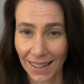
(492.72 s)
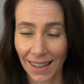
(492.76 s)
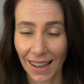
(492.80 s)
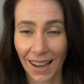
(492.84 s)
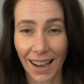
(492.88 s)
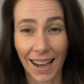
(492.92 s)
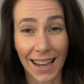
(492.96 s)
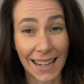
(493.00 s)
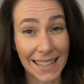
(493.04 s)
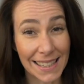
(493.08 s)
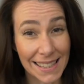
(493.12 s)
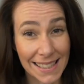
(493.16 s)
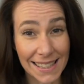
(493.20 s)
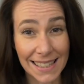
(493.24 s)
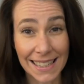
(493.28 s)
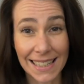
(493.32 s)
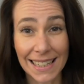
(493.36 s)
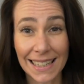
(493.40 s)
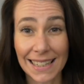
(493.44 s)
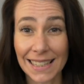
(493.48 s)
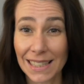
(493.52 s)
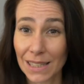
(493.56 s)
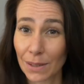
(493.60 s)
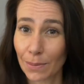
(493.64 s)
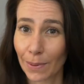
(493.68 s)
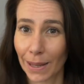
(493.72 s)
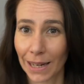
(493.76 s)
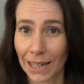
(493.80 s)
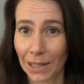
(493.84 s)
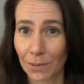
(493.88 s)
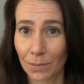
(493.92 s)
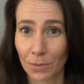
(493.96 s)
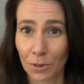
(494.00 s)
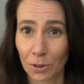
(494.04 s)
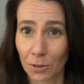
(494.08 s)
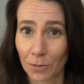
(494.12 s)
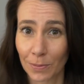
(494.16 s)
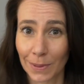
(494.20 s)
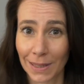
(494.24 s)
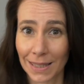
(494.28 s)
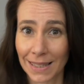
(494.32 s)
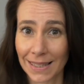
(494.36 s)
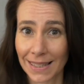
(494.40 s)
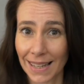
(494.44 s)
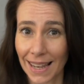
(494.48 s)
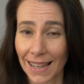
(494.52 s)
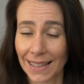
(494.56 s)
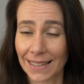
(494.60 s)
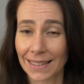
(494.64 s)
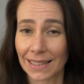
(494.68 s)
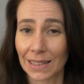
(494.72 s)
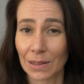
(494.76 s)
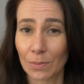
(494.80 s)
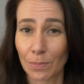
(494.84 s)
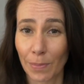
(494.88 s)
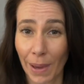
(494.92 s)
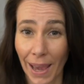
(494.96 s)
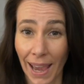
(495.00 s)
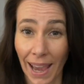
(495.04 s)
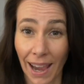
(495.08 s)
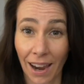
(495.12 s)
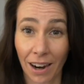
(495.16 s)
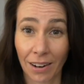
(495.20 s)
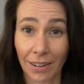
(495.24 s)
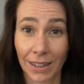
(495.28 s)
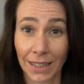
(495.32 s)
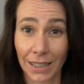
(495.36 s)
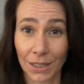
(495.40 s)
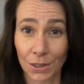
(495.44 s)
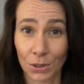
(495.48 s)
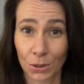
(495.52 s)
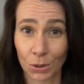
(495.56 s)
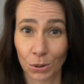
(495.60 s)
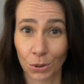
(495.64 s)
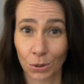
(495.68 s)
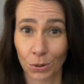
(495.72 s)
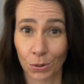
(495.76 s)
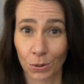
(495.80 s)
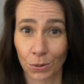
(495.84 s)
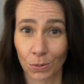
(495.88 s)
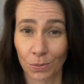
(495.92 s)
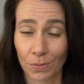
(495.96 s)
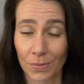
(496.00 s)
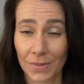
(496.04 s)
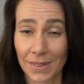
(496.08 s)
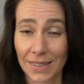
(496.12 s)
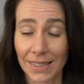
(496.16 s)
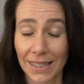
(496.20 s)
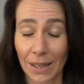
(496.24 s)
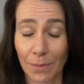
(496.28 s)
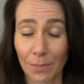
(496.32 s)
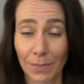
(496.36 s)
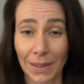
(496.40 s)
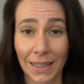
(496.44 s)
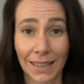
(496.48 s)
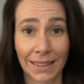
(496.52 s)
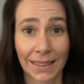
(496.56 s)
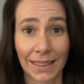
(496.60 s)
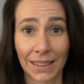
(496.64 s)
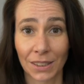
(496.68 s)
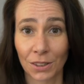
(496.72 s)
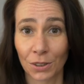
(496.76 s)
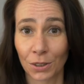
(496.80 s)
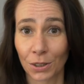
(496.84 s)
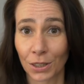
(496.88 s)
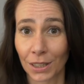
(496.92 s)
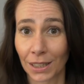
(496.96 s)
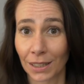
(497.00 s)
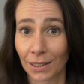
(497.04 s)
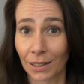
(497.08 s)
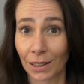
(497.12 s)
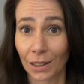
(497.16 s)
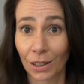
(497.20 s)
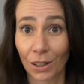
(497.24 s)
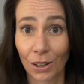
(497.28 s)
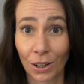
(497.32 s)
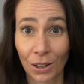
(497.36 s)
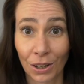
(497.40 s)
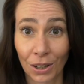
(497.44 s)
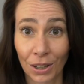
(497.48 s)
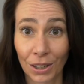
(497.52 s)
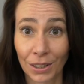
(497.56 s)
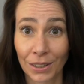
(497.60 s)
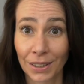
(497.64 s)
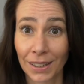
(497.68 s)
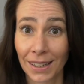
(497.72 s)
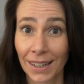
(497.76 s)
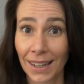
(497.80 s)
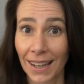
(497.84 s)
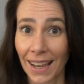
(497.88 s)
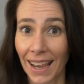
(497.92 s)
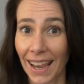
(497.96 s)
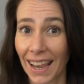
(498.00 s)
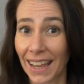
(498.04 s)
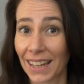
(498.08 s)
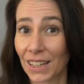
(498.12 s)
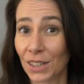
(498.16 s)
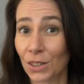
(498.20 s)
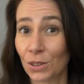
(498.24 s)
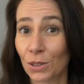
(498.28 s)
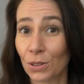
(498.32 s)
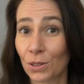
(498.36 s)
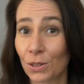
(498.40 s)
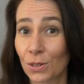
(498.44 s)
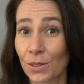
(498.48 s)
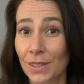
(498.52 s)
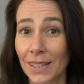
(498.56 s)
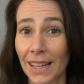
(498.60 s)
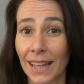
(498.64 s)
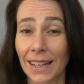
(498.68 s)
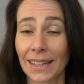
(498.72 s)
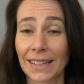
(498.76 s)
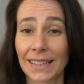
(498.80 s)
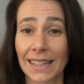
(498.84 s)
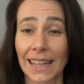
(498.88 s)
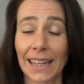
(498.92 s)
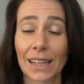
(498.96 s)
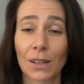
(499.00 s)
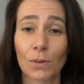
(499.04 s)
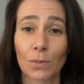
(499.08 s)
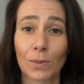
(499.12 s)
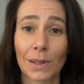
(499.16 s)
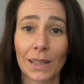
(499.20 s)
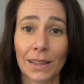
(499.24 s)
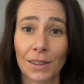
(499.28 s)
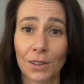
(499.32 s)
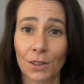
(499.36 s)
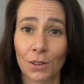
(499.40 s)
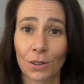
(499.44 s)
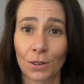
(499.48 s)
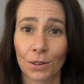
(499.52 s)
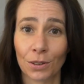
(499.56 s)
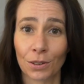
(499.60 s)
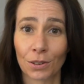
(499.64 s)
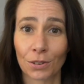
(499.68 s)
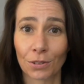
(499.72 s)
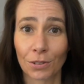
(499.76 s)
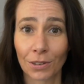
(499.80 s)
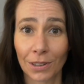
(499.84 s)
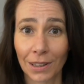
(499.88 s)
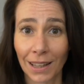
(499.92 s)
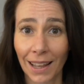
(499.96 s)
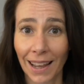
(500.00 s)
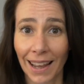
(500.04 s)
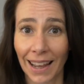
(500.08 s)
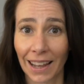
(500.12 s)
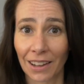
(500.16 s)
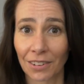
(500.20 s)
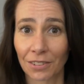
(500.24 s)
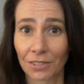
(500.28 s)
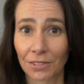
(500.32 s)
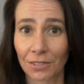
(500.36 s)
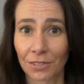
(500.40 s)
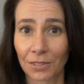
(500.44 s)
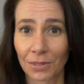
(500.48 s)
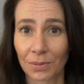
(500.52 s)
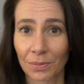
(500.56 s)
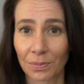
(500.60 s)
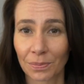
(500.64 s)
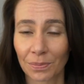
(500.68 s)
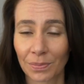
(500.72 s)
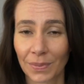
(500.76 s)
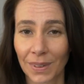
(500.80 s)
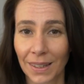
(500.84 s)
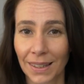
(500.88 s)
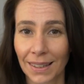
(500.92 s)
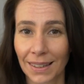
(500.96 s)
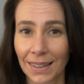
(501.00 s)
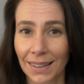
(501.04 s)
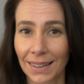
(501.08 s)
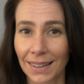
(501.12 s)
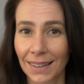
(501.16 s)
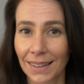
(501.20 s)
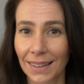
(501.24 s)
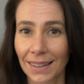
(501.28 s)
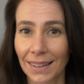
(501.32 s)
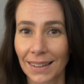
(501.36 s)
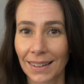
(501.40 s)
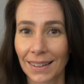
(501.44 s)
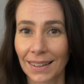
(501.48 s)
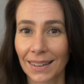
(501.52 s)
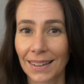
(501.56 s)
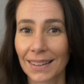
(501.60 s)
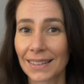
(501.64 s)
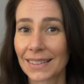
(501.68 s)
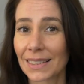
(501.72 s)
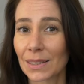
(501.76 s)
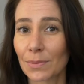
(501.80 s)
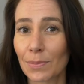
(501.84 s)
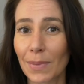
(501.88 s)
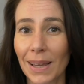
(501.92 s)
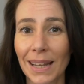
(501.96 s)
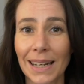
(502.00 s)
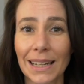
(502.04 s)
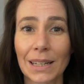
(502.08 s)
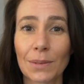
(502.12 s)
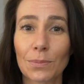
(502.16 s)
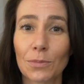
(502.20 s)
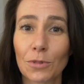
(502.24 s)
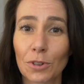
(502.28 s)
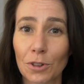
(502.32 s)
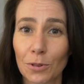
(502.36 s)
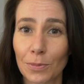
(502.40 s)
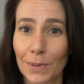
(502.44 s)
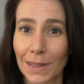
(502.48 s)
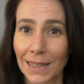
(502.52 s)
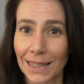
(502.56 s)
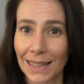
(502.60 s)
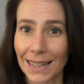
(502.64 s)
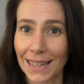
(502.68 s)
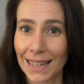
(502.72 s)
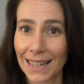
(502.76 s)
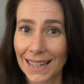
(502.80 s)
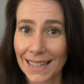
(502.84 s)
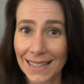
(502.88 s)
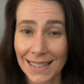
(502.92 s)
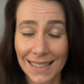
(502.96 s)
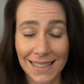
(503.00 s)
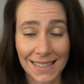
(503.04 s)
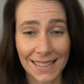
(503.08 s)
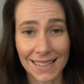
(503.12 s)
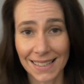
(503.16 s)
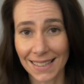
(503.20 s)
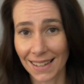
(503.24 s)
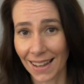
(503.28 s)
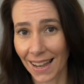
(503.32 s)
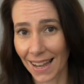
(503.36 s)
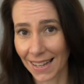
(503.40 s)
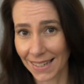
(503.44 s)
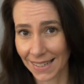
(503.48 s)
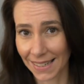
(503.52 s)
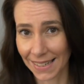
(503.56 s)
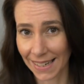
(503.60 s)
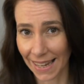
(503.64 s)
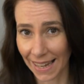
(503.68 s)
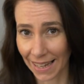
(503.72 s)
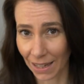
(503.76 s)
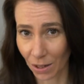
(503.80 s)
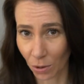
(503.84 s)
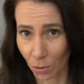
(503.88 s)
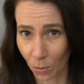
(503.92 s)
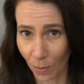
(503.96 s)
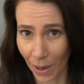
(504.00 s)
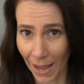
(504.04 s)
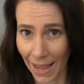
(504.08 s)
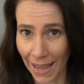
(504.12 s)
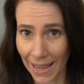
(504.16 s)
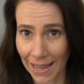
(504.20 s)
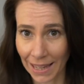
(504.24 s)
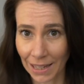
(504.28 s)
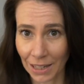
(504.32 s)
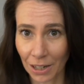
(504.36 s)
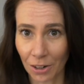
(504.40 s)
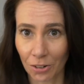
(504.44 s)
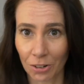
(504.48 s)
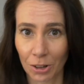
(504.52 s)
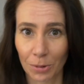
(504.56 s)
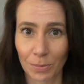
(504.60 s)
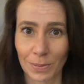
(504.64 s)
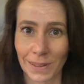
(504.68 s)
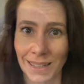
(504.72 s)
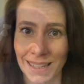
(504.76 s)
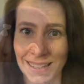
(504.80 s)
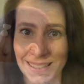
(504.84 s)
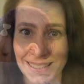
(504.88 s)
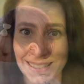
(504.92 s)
I see somatic movements as an empowering tool, something that you can learn and use and take with you through life. Somatic movement isn't designed to take away or replace